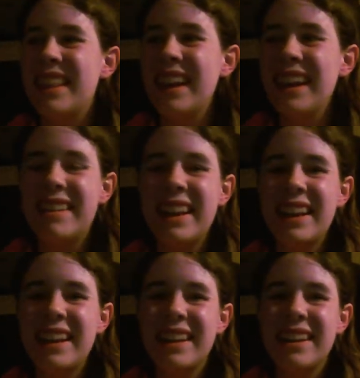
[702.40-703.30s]
they
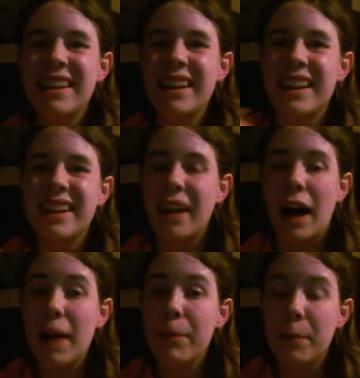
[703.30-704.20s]
did
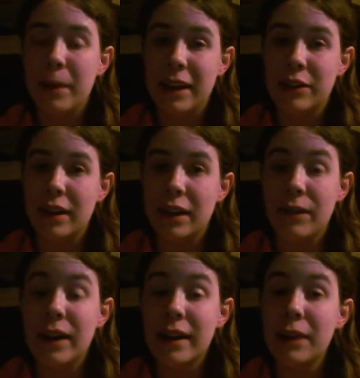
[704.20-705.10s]
complement each
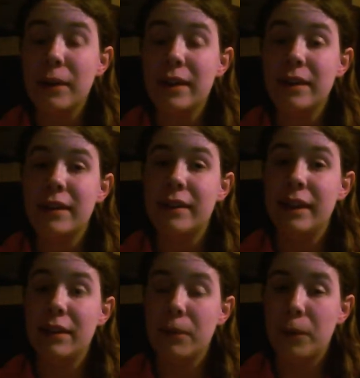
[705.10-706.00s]
other fairly well in
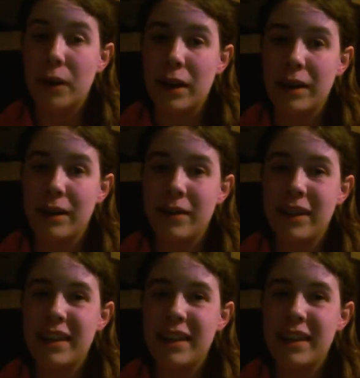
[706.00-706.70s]
season one.